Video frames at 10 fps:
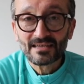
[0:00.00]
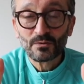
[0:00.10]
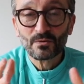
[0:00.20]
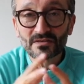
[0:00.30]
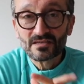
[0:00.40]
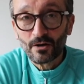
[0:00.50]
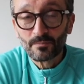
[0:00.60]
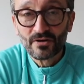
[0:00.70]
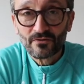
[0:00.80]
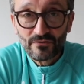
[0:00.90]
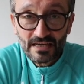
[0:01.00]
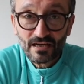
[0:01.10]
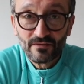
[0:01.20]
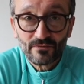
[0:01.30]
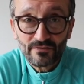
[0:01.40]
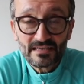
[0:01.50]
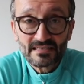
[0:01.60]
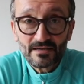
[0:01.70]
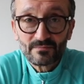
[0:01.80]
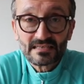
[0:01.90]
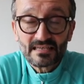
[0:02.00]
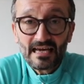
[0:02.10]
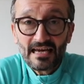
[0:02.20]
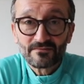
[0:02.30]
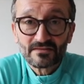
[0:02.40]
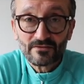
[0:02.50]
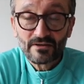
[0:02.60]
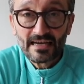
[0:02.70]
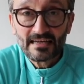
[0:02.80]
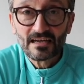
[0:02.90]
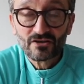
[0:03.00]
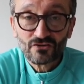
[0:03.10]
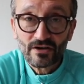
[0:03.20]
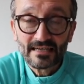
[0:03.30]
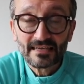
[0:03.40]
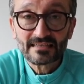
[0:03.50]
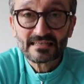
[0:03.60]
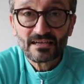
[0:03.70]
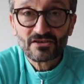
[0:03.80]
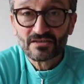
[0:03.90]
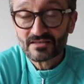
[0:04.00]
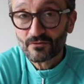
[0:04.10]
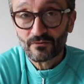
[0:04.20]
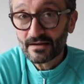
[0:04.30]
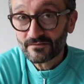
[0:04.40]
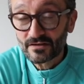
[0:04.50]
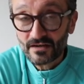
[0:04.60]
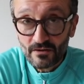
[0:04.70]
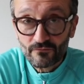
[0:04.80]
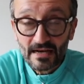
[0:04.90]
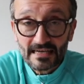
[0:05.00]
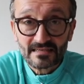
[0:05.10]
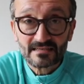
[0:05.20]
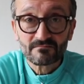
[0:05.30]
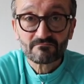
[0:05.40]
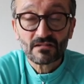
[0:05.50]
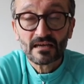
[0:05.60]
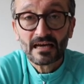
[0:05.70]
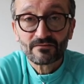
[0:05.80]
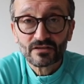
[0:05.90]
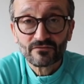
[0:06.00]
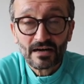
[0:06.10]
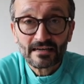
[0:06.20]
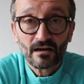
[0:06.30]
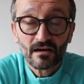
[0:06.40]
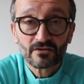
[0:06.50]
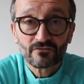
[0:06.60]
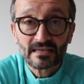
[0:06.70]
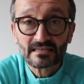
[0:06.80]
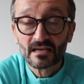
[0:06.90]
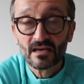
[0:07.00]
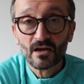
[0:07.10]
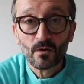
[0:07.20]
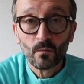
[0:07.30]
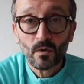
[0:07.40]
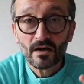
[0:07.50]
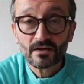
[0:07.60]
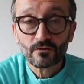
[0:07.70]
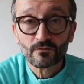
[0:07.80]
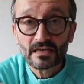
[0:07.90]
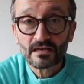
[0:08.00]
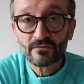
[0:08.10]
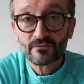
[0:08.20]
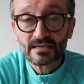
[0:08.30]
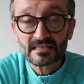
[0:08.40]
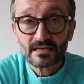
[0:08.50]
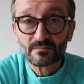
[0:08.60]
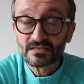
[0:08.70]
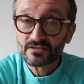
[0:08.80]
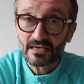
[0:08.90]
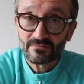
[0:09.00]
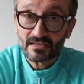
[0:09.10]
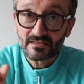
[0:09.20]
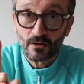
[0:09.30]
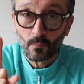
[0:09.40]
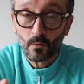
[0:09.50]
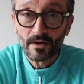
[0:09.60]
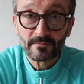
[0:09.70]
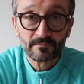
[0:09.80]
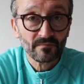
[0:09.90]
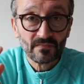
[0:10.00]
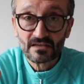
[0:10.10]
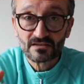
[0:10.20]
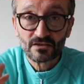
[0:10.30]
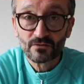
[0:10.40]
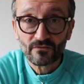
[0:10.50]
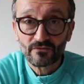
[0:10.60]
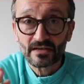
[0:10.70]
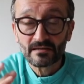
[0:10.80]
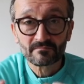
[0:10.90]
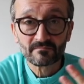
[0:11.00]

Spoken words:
your top recovery tips after a training sessions or after a race, yeah? After you've ran a hard race, what are your recovery tips? Do you have a top one, two, three?